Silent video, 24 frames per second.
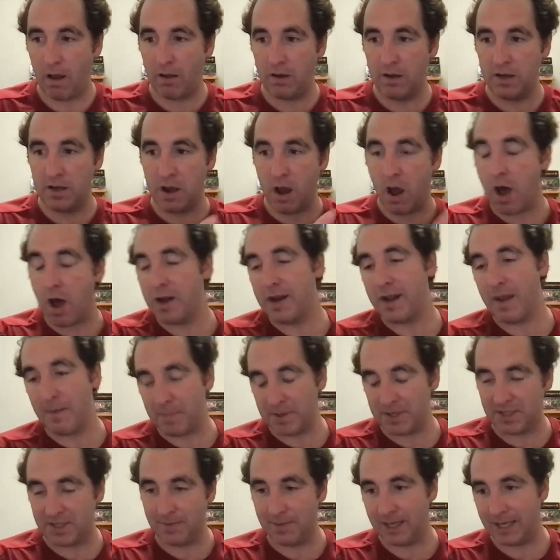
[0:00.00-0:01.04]

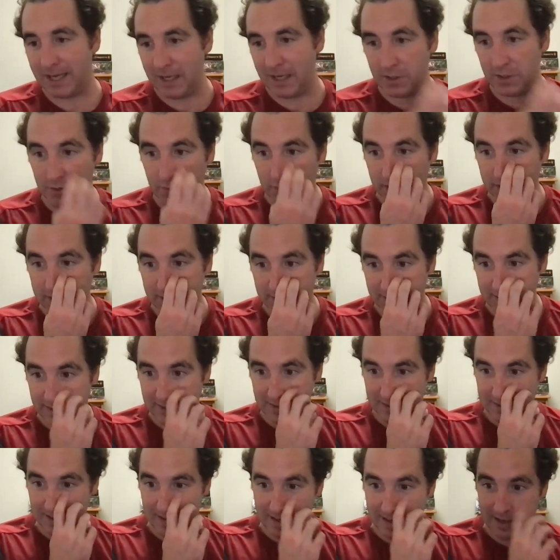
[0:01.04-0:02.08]
non-epistemic
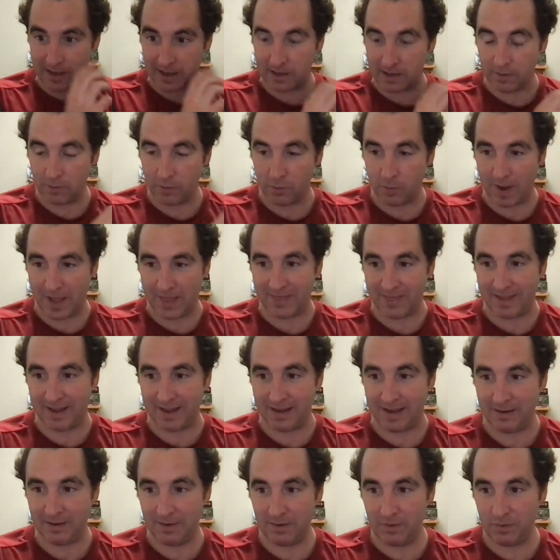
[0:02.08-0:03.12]
interests when
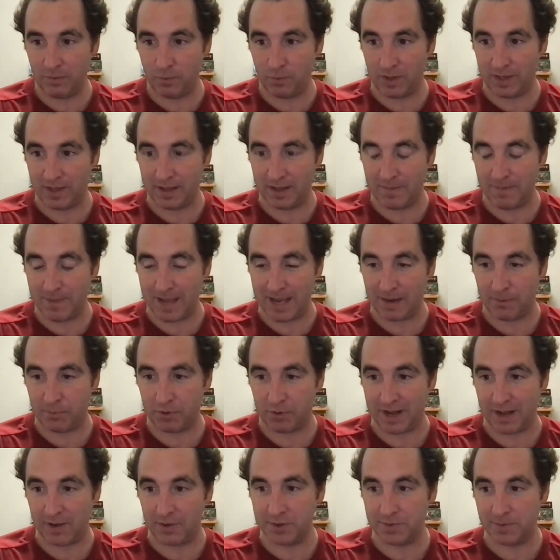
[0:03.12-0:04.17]
they make
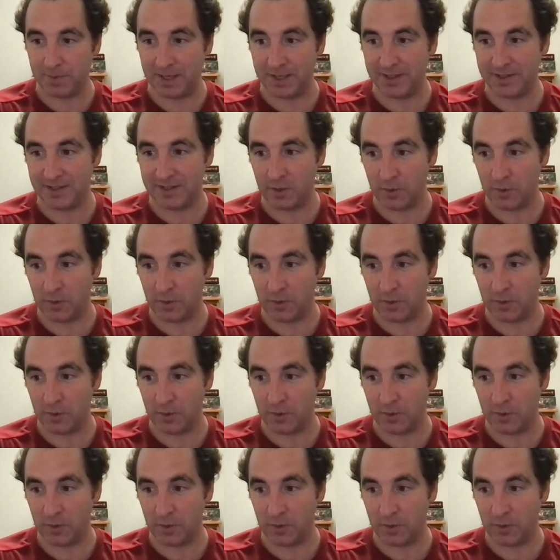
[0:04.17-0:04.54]
pronouncements.